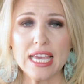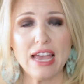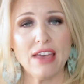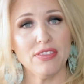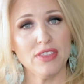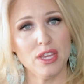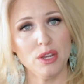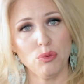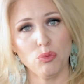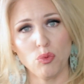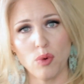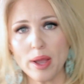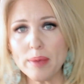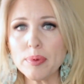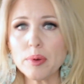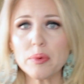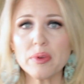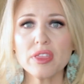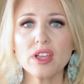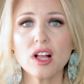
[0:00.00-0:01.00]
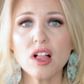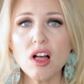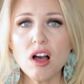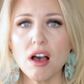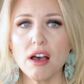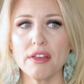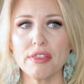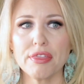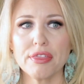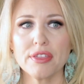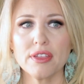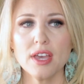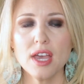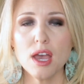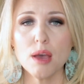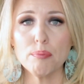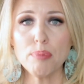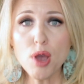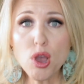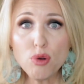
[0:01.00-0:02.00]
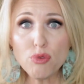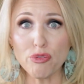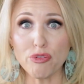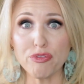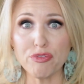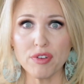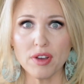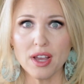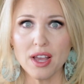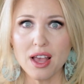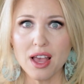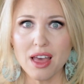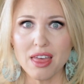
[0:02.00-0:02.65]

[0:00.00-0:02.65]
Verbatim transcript: and then wipe it with a cloth, poof,